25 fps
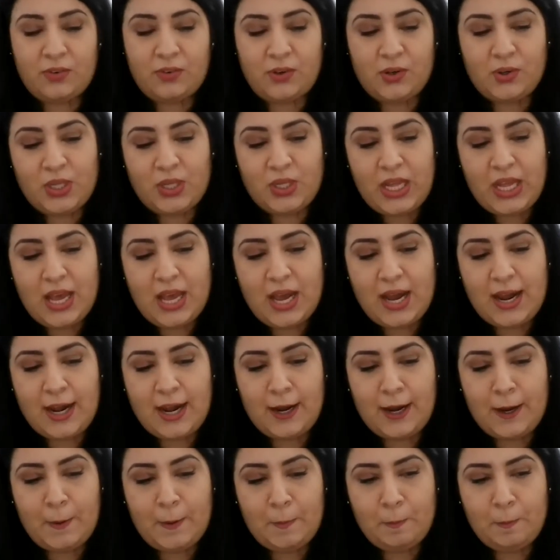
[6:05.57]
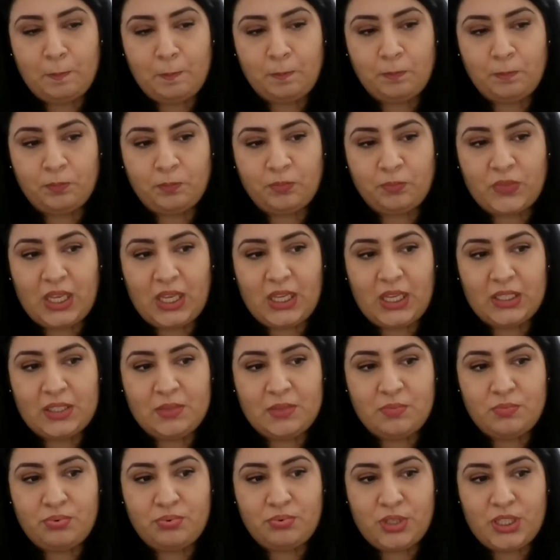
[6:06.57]
all, in the
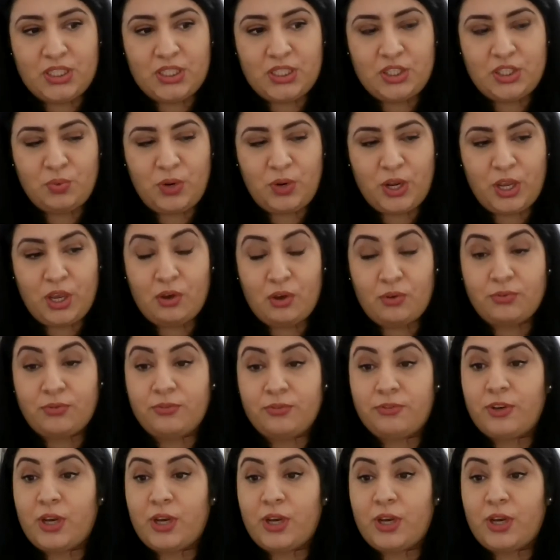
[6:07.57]
British way of